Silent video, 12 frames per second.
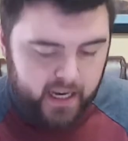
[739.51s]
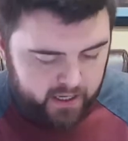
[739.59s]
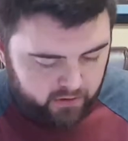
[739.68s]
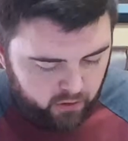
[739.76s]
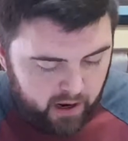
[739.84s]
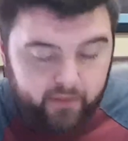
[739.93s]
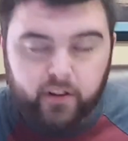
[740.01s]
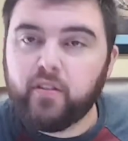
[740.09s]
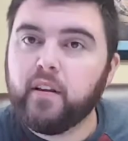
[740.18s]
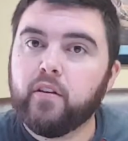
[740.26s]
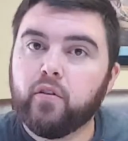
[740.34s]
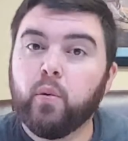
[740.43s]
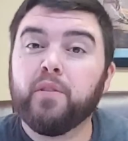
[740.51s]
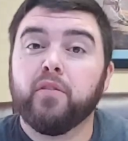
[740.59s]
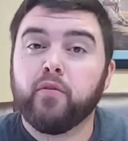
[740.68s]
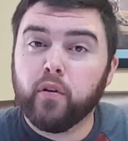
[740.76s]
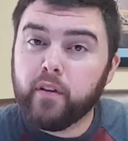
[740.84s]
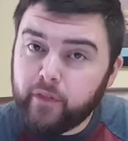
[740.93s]
And so obviously this
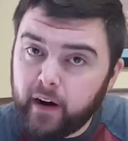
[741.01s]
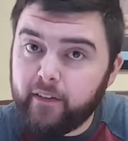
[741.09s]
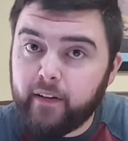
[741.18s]
wasn't for the very,